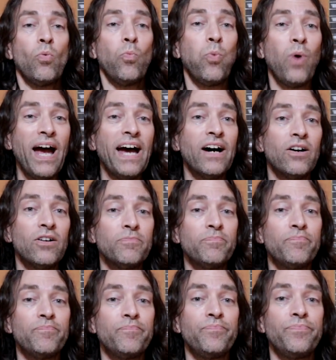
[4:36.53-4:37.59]

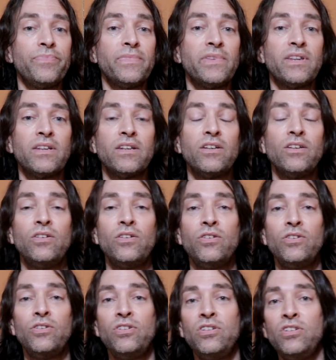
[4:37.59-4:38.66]
Well,
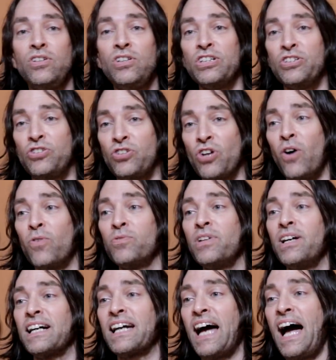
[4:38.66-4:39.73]
you
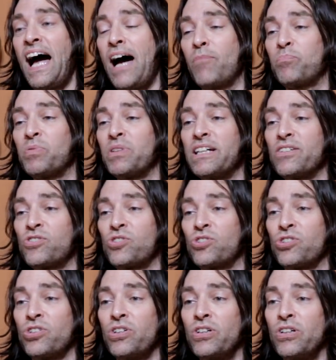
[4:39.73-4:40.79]
don't
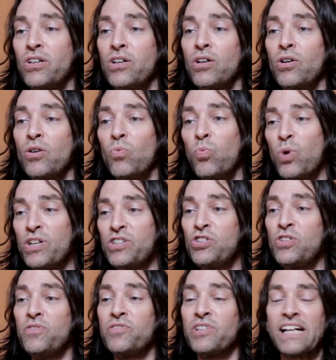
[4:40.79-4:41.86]
accomplish what
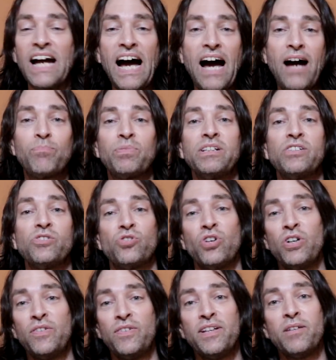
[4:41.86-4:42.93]
you've accomplished
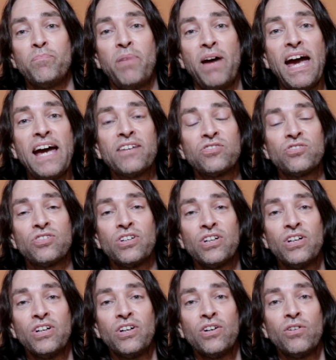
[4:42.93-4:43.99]
over the past
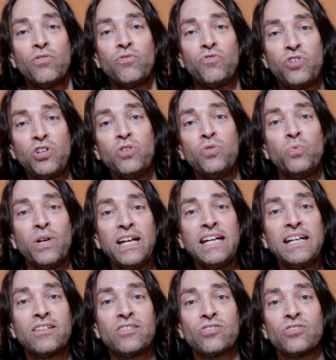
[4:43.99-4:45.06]
few
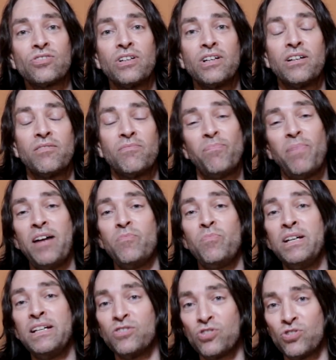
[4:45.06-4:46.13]
weeks by
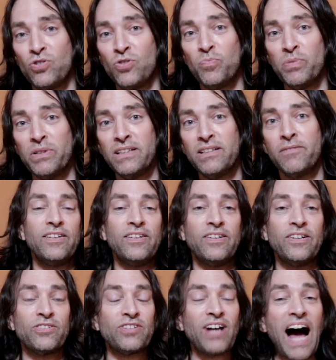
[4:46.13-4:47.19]
being stupid.
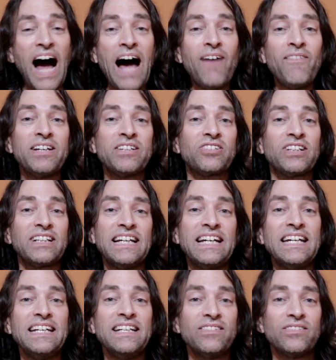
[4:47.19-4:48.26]
There's
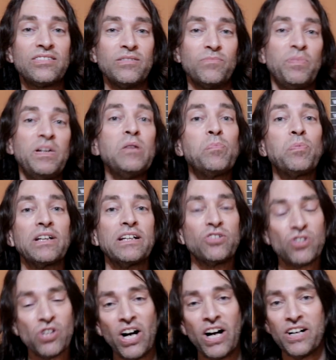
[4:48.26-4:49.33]
obviously some people in
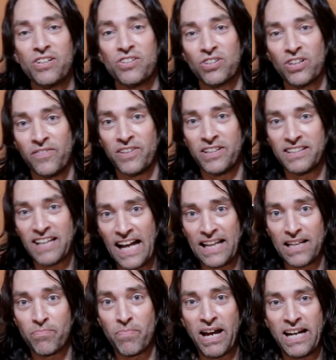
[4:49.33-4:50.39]
charge of the
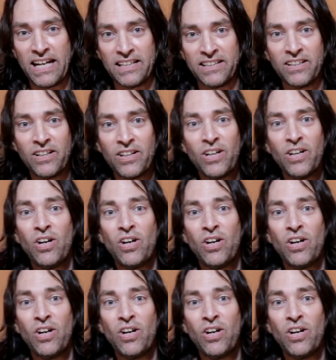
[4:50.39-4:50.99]
Taliban